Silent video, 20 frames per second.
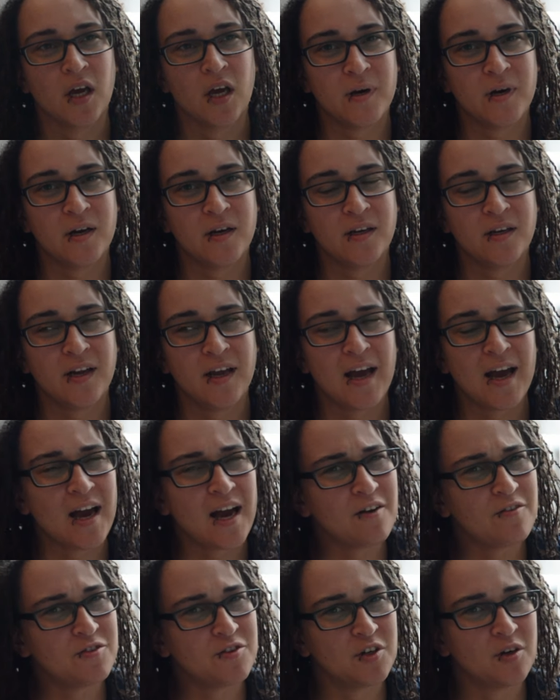but
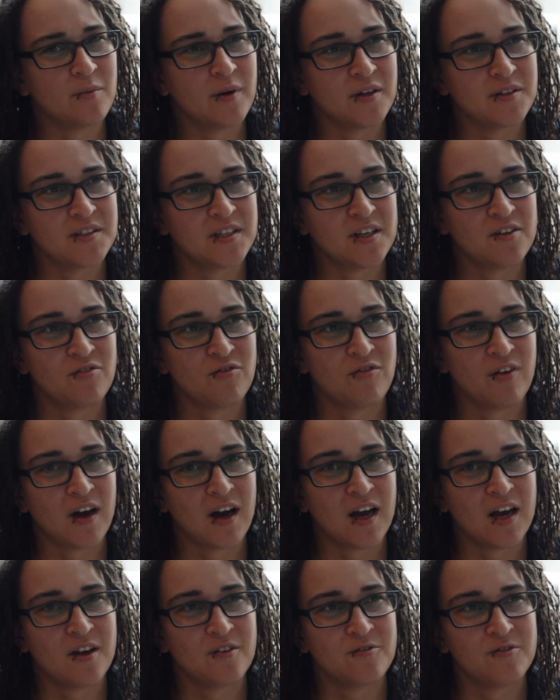after about day
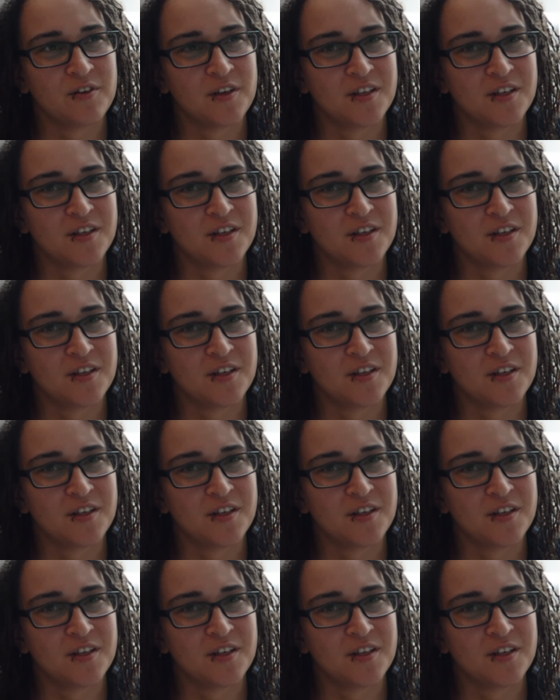5